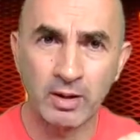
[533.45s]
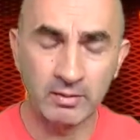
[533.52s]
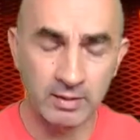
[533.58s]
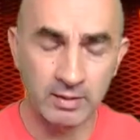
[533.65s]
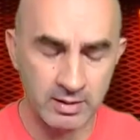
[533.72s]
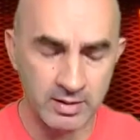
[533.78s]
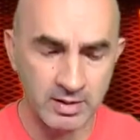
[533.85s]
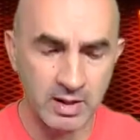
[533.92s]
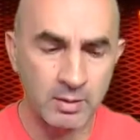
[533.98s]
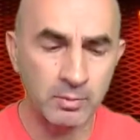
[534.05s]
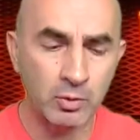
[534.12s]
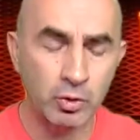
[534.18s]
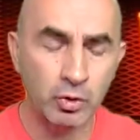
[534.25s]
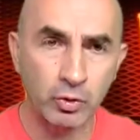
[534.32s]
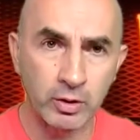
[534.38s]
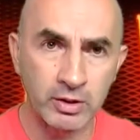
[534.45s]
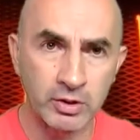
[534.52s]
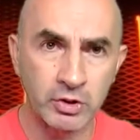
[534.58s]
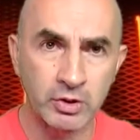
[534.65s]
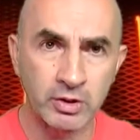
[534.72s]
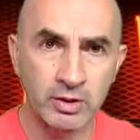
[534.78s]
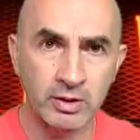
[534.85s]
that some
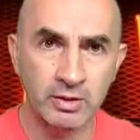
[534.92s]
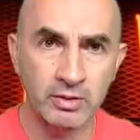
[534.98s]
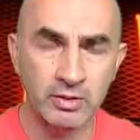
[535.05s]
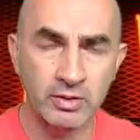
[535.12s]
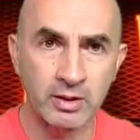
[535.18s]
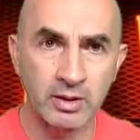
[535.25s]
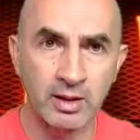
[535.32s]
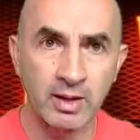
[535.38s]
Christians